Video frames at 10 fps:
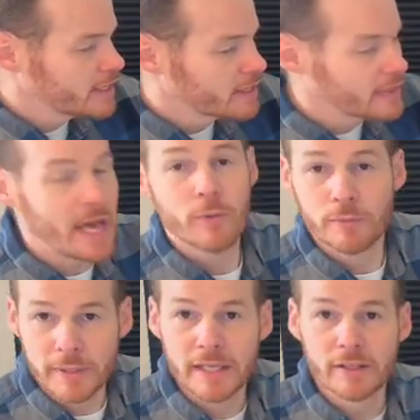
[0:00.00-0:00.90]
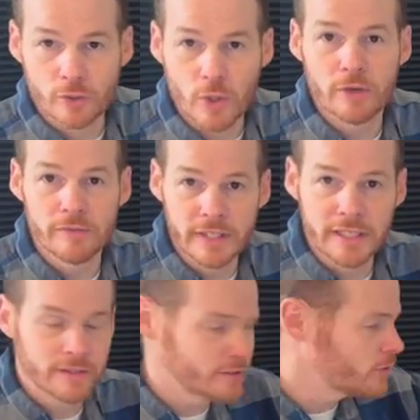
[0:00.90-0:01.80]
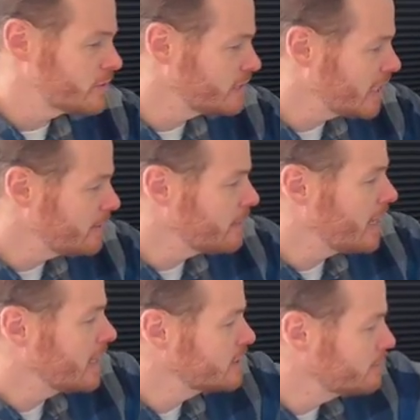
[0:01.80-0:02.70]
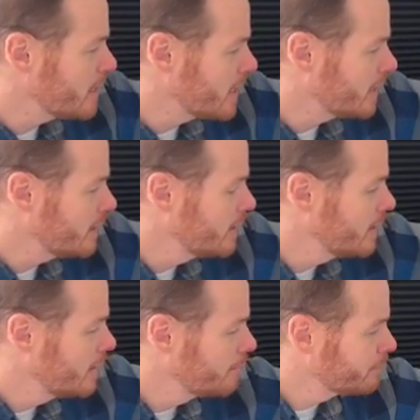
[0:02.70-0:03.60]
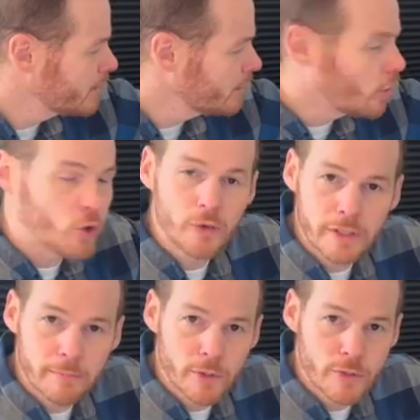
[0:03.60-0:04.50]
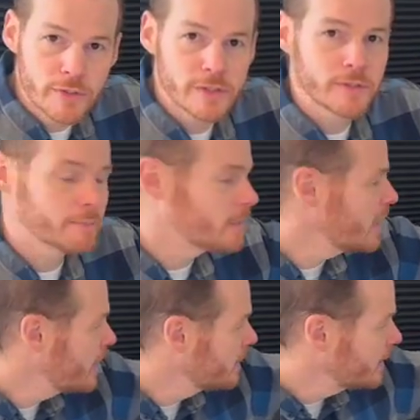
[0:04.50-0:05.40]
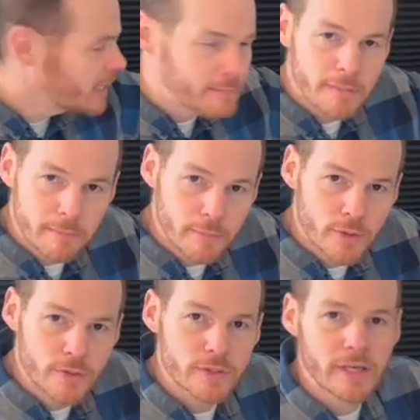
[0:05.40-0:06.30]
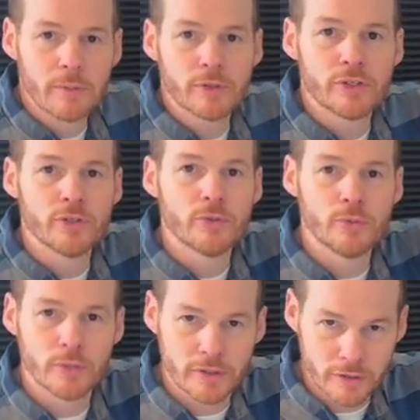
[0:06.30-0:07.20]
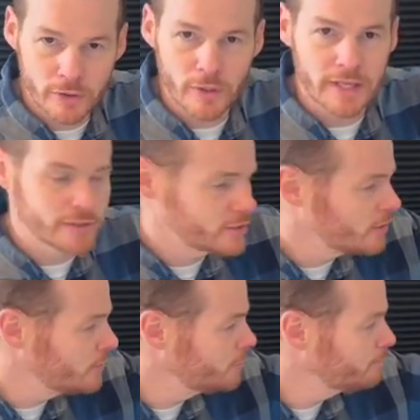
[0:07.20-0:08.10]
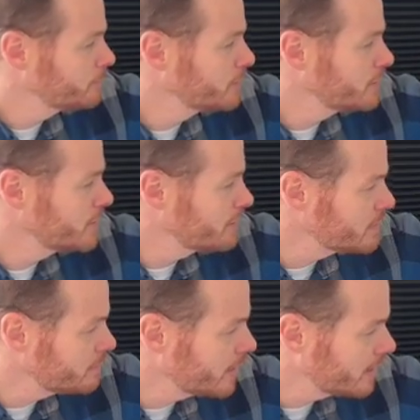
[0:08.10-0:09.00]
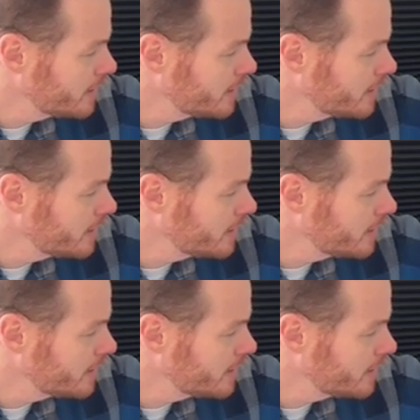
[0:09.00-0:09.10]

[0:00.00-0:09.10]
that would be a 12D. So same as my Alden boots, my Allen Edmonds boots, I would do with the Grant Stone. Same as my